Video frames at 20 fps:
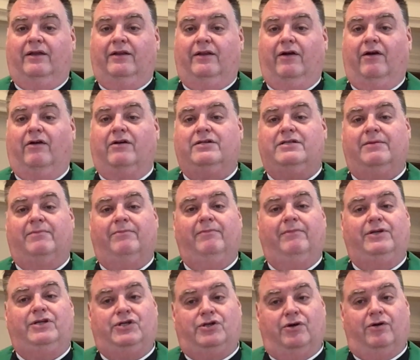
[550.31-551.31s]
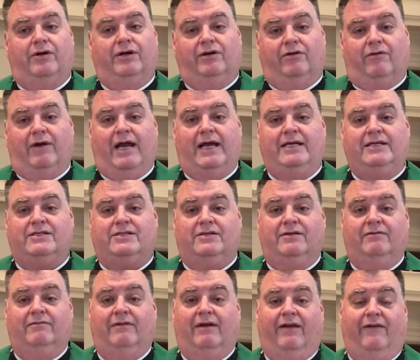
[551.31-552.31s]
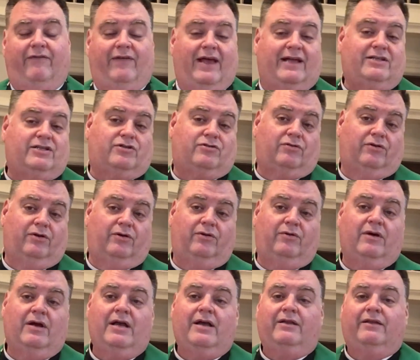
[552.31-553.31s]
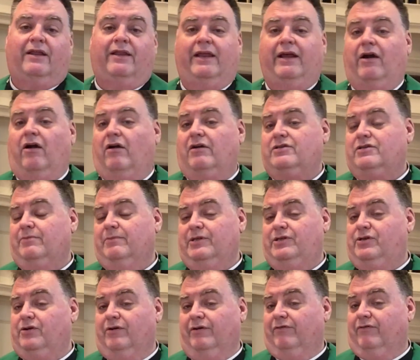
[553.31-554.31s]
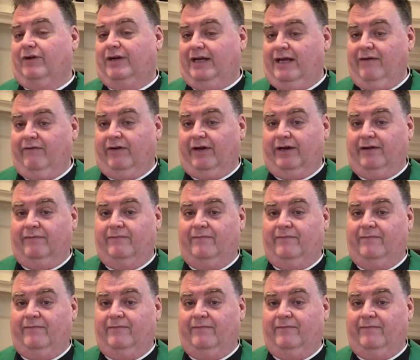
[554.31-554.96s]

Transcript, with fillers: There are some mature in grace, and if that's true, then they are also mature in forgiving.